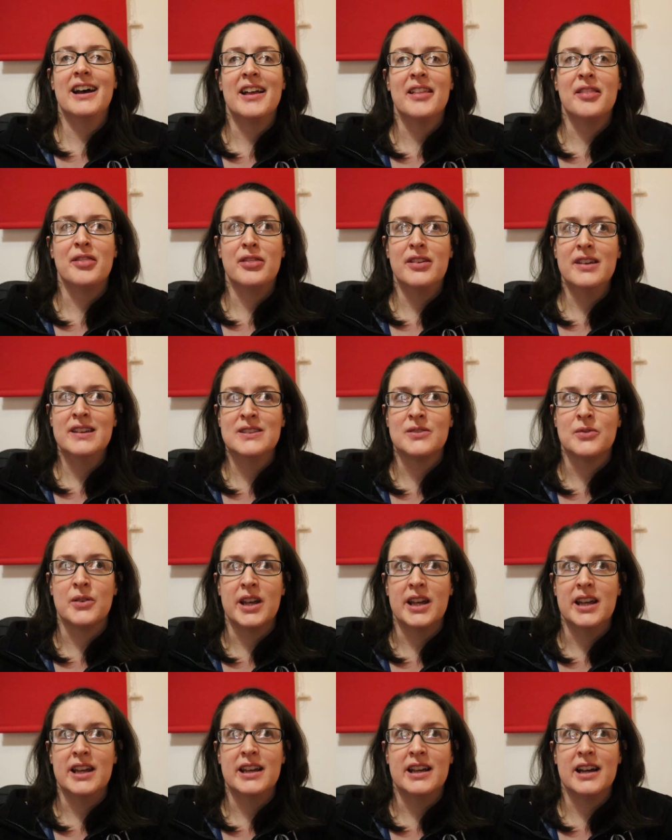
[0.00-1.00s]
This
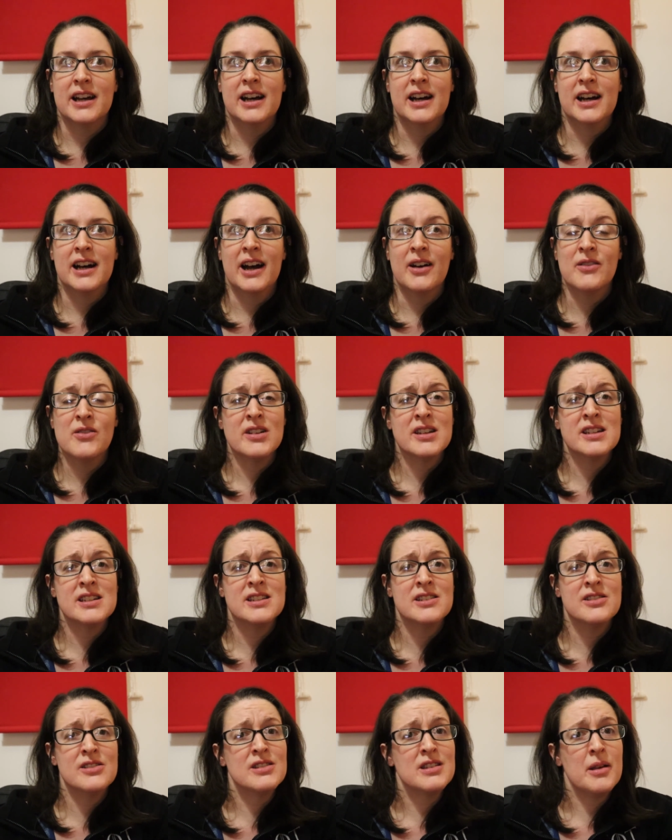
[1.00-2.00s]
week I wanted
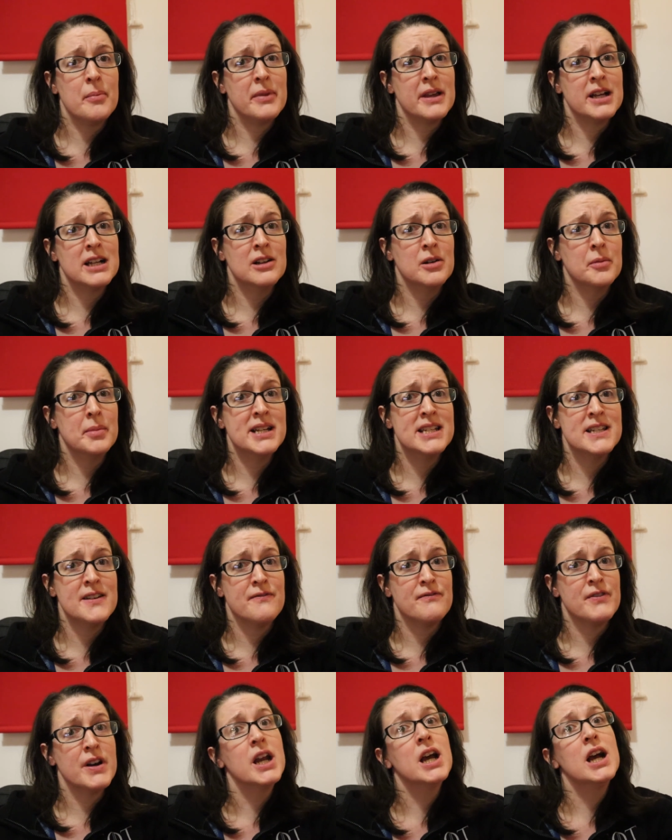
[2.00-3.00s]
to do something a little bit
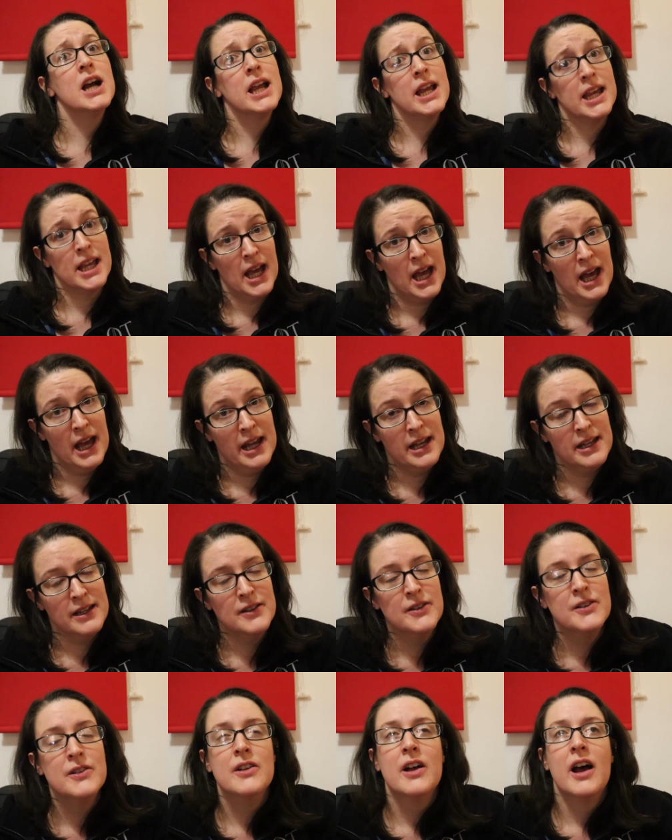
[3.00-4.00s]
different
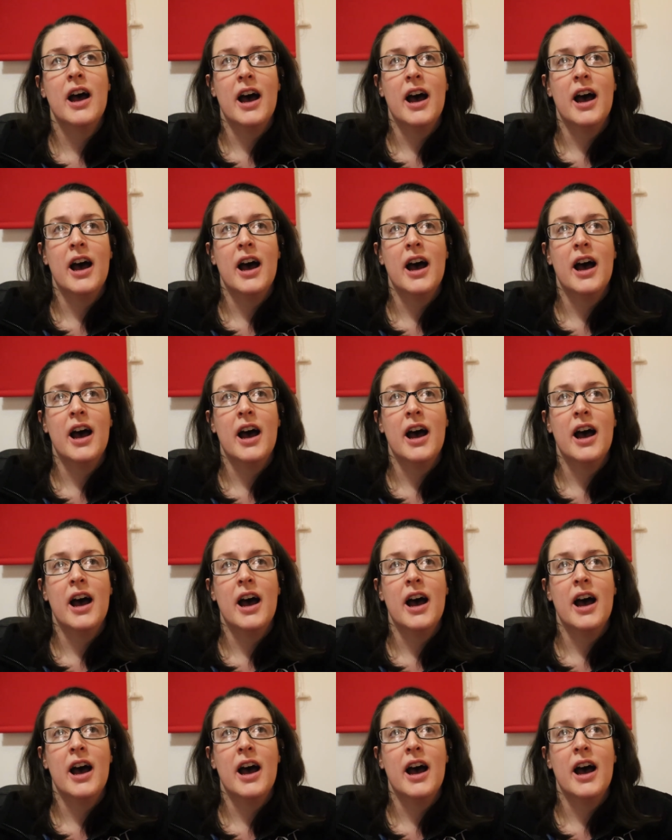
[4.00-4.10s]
again,